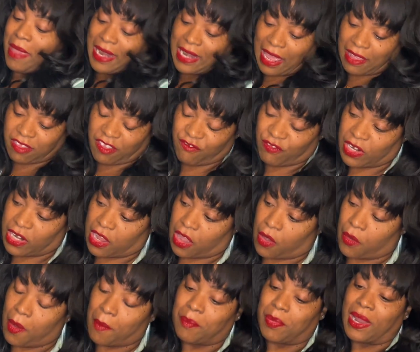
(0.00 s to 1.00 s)
like the
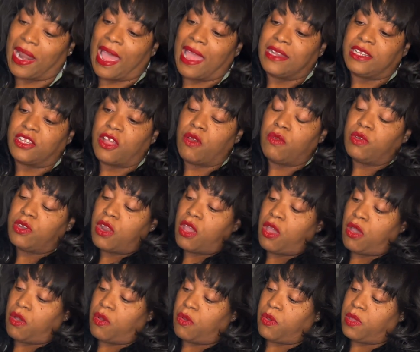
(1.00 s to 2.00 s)
video. But I don't
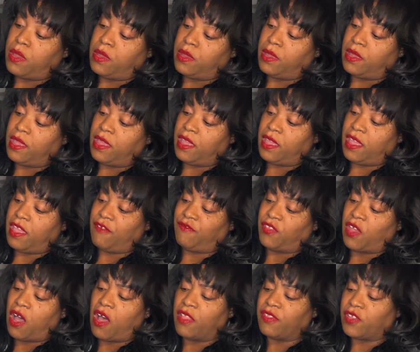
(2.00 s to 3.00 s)
know if
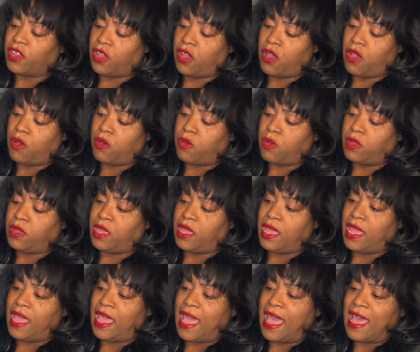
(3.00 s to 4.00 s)
the on-the-go
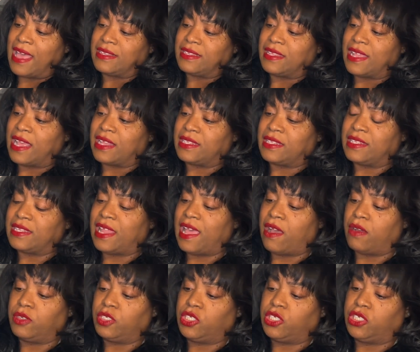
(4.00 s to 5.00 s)
has that
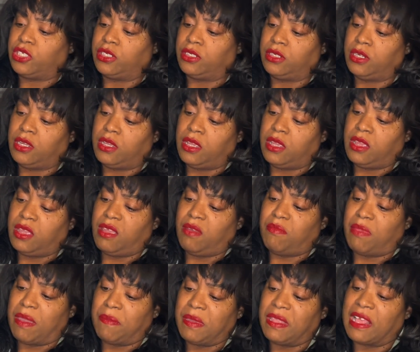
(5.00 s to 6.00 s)
slouch.
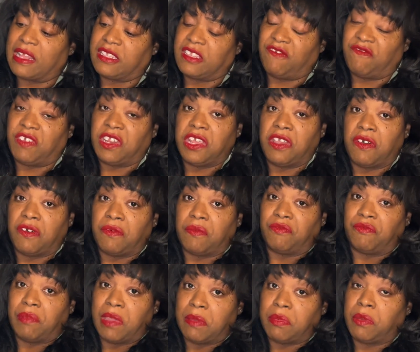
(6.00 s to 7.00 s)
Maybe that's a video.
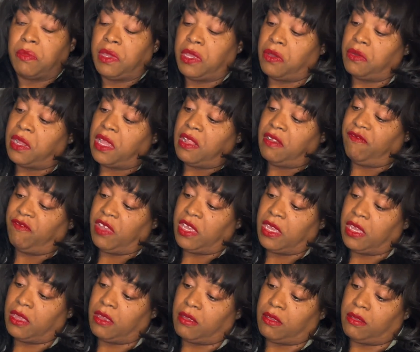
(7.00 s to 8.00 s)
Maybe we go to
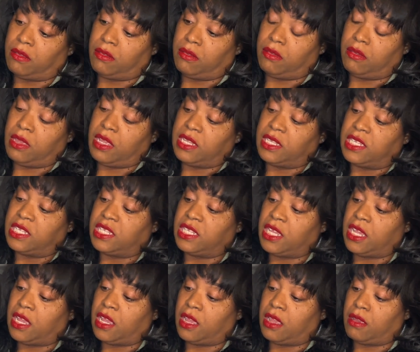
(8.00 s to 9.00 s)
LV and
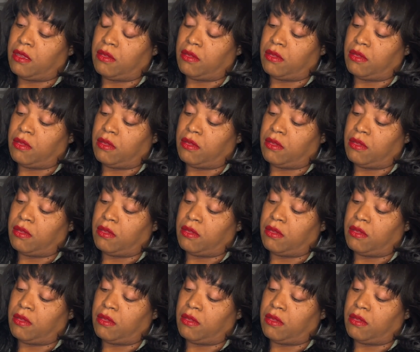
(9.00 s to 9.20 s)
see